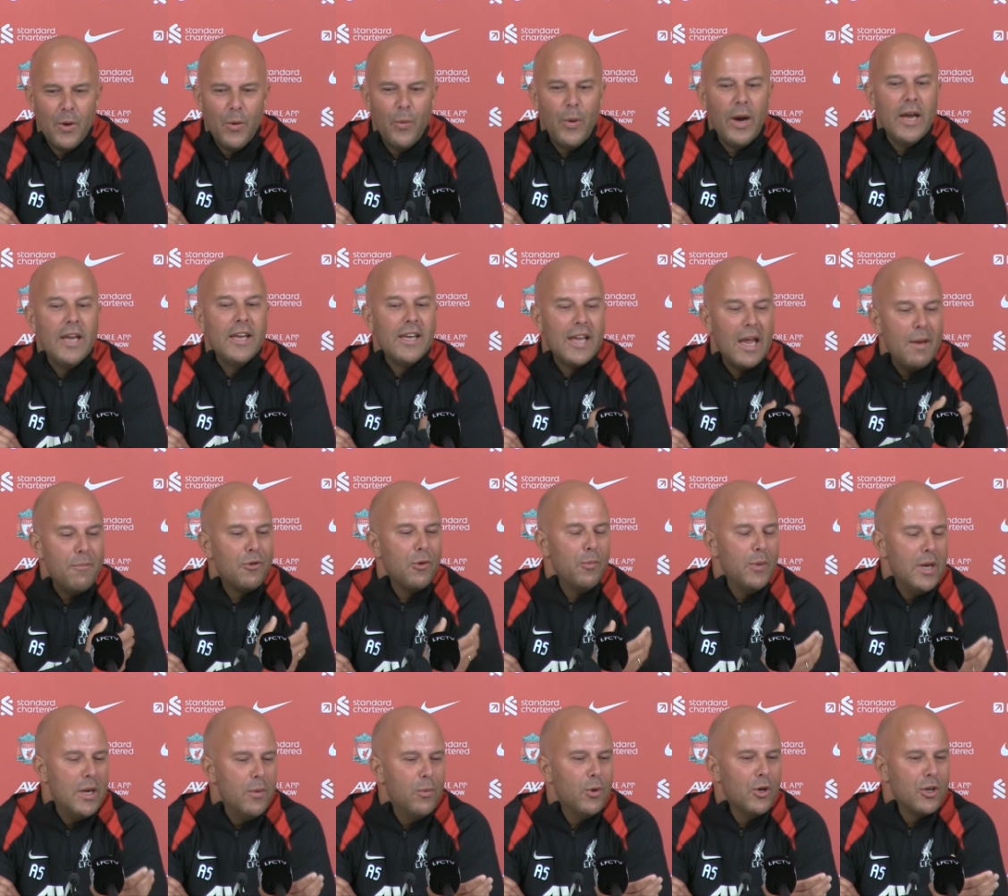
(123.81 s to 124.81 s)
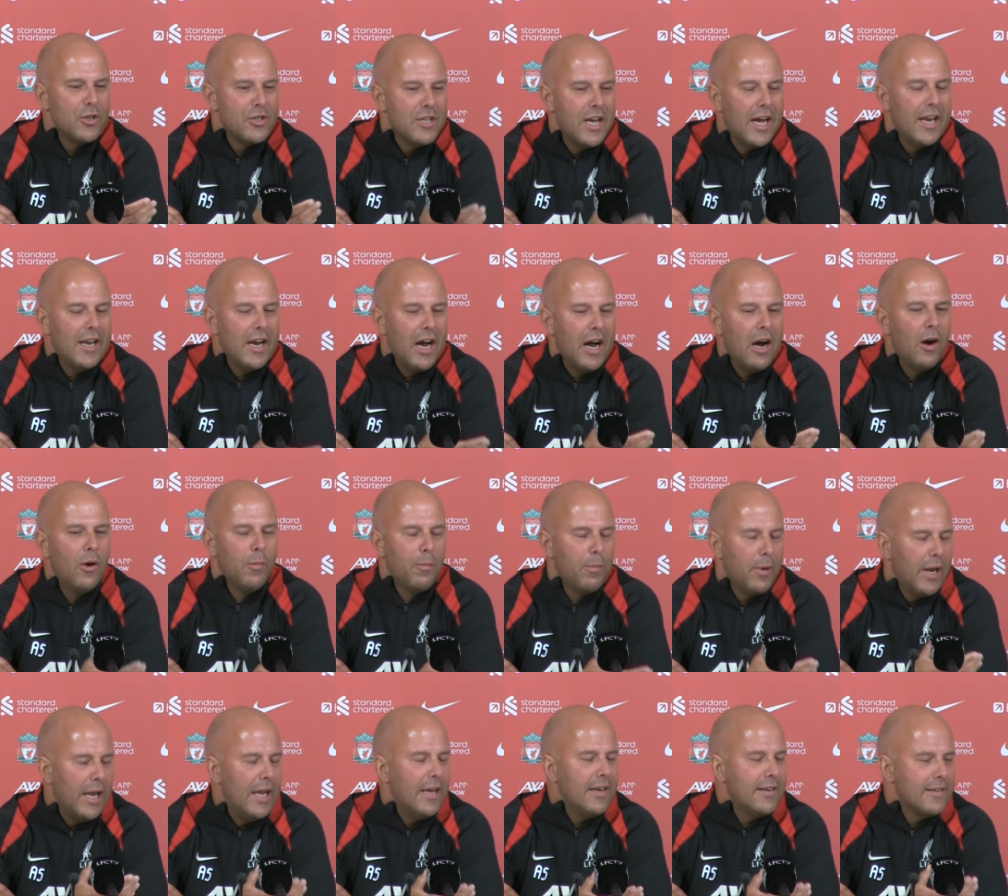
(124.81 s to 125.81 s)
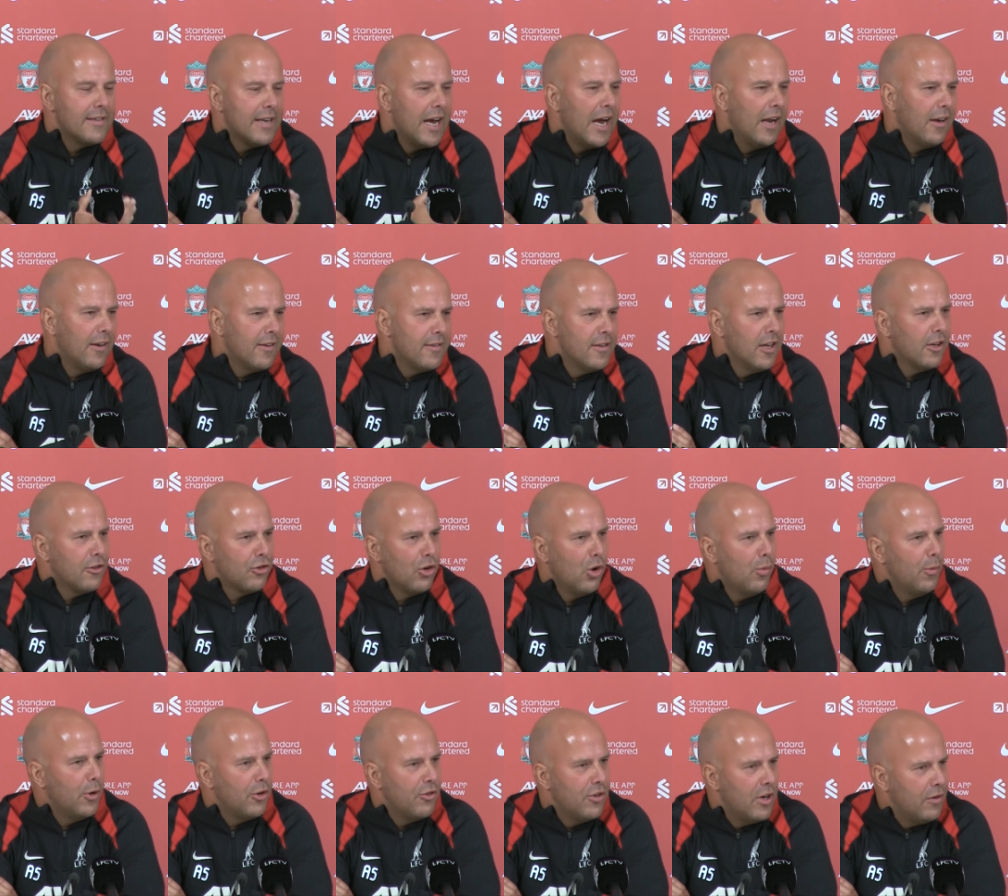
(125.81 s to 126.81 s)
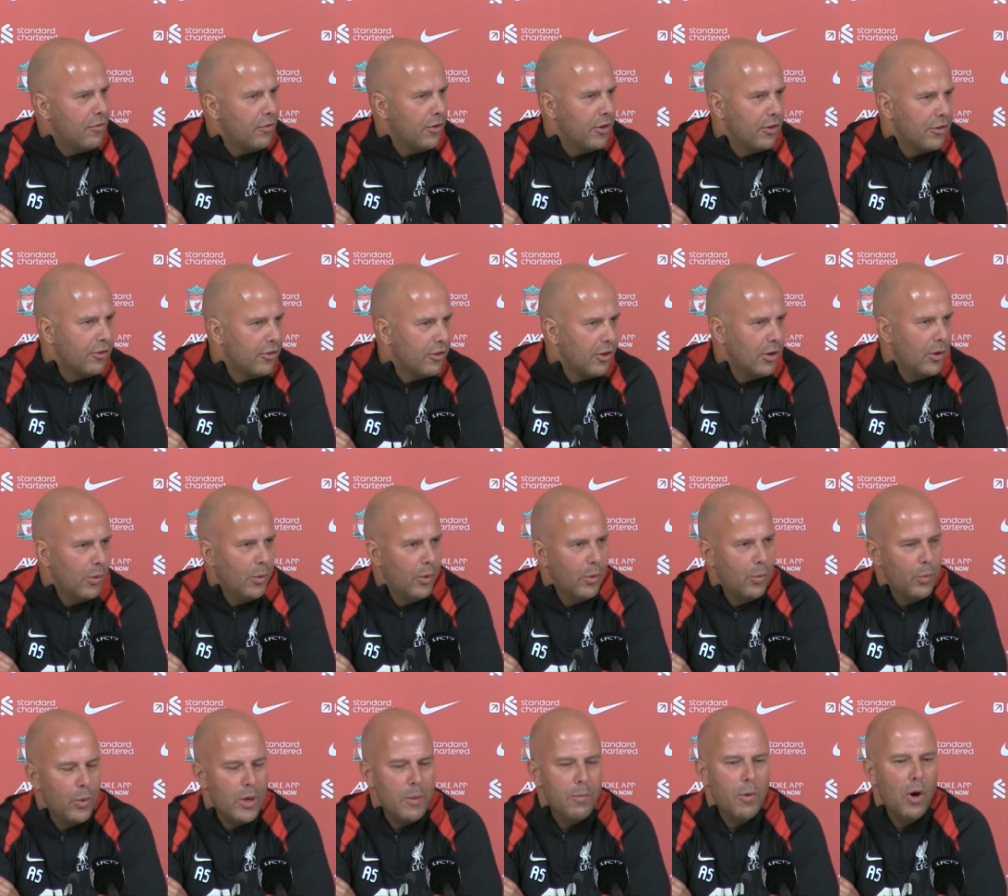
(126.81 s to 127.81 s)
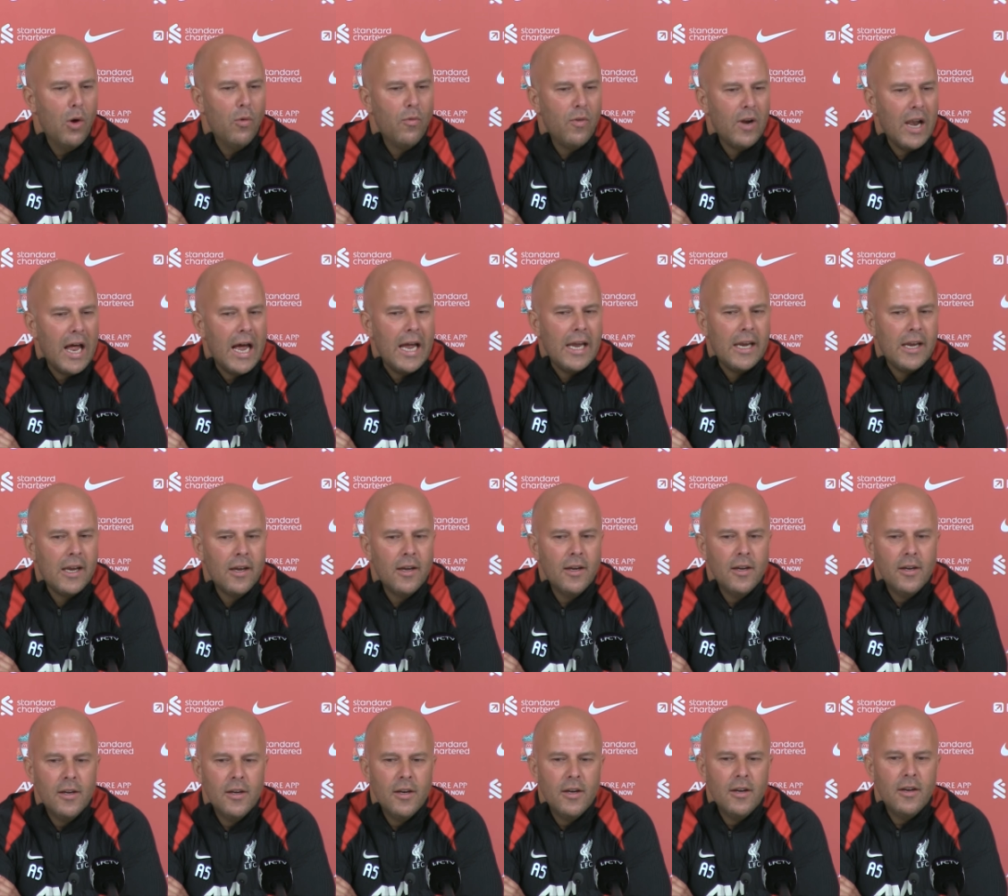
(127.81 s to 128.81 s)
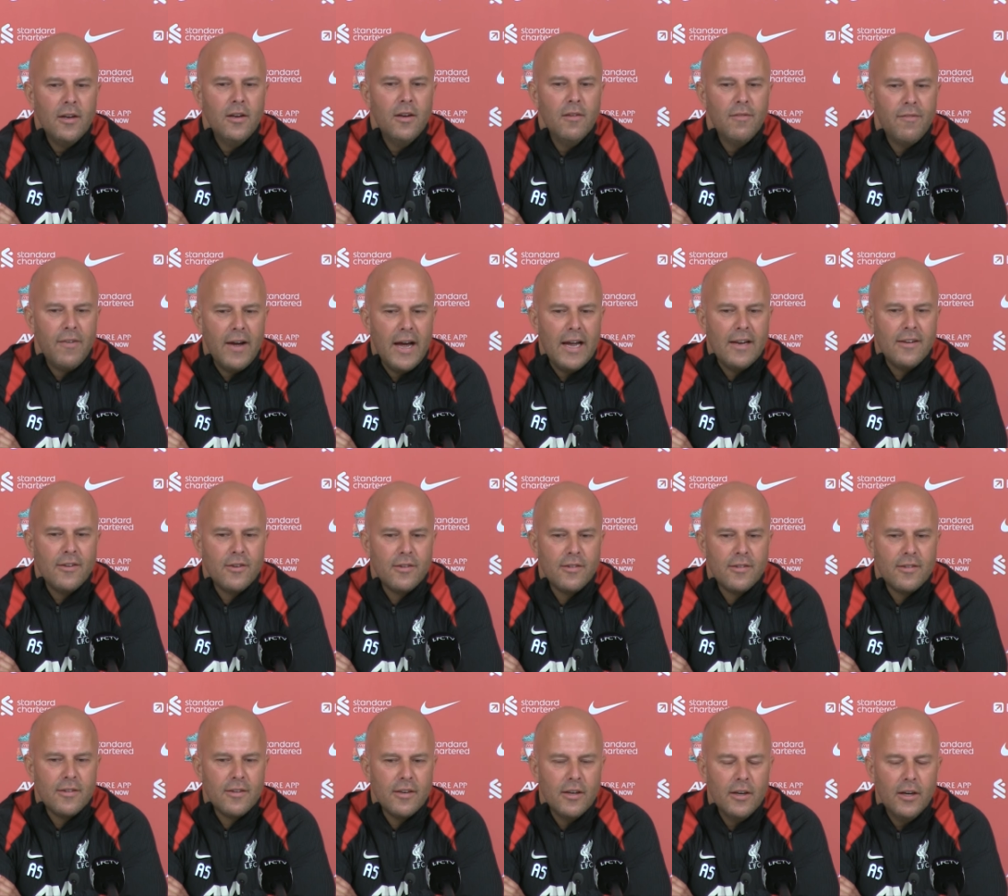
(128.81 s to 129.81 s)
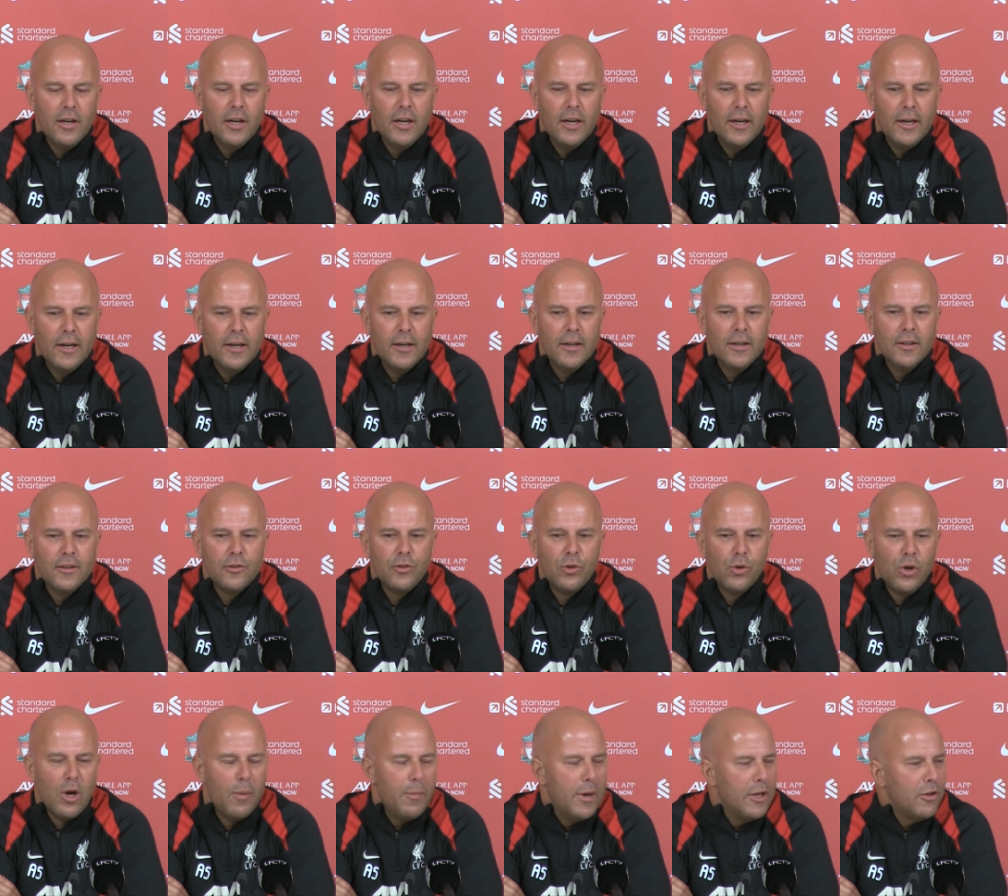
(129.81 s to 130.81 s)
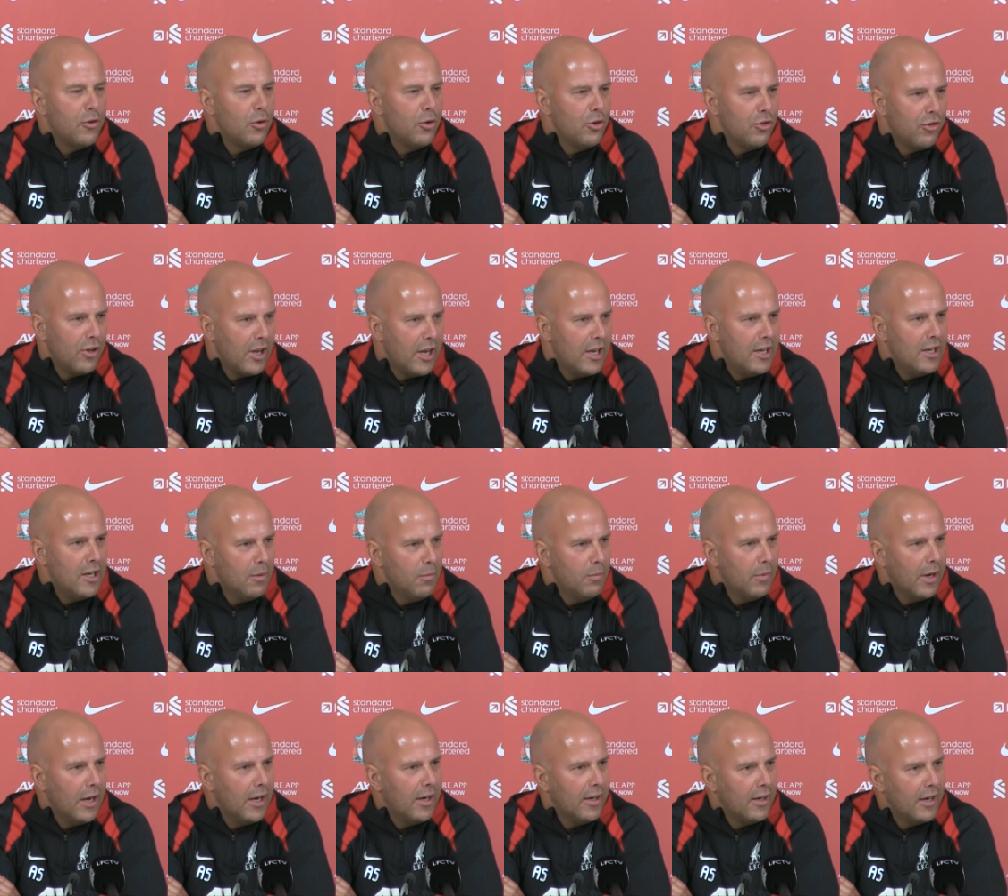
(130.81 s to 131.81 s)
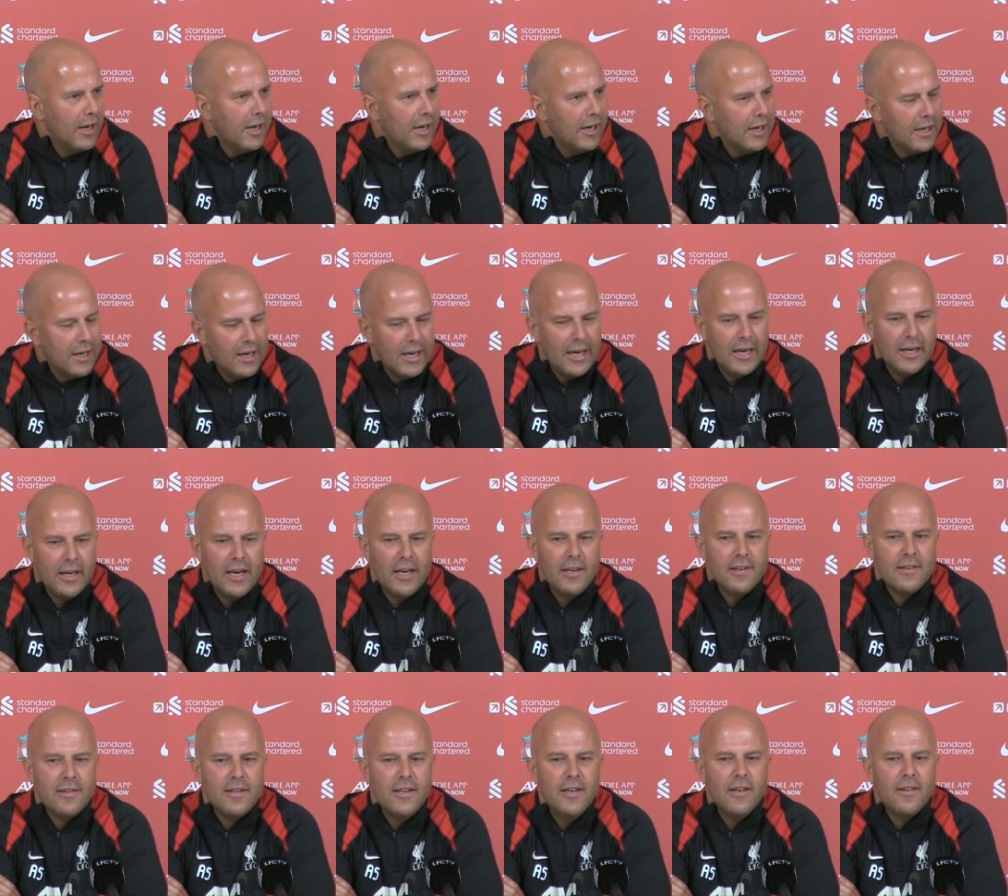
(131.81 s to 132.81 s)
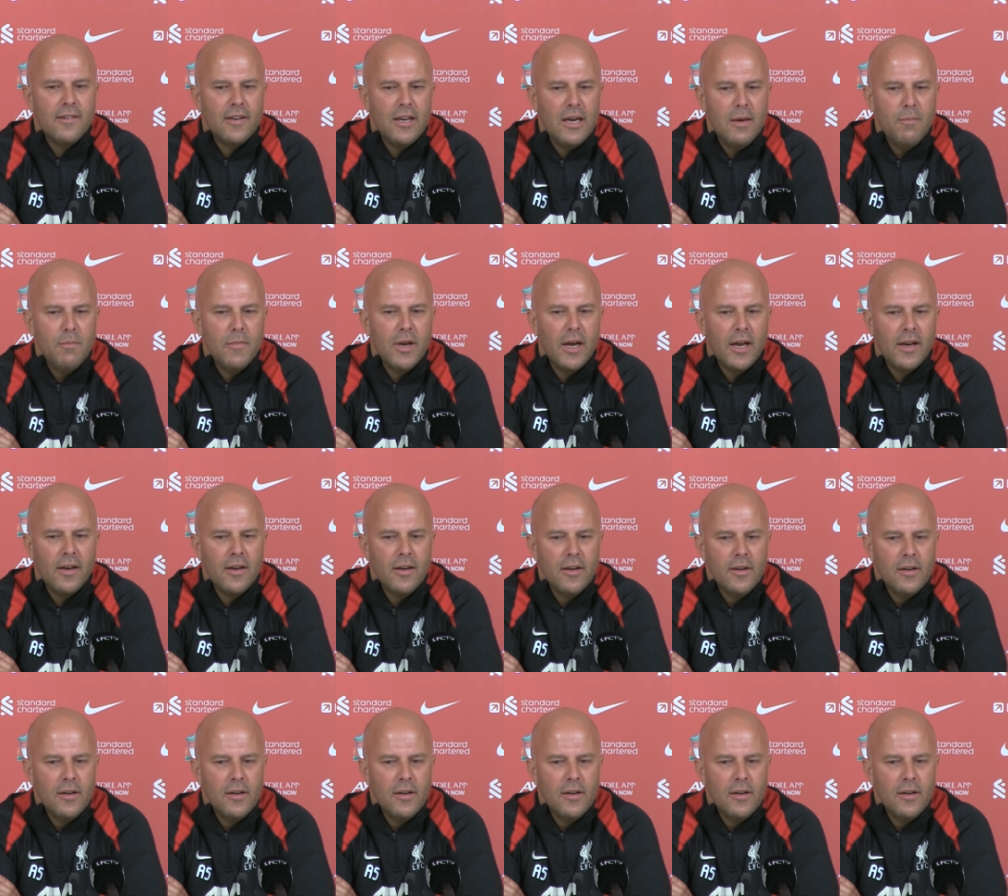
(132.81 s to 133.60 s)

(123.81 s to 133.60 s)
why he came to me was that our playing style is not so much different. So uh, we both like the fans uh, to come into the stadium and, and, and, and see a team that